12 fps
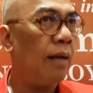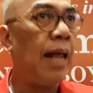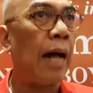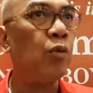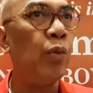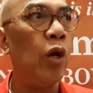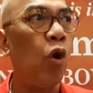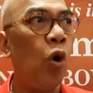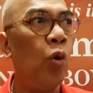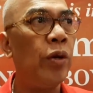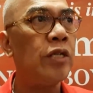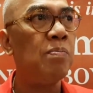That will
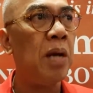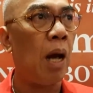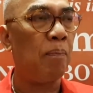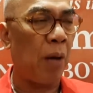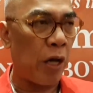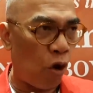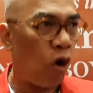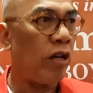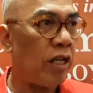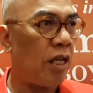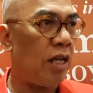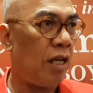always be a
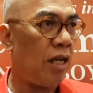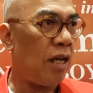priority.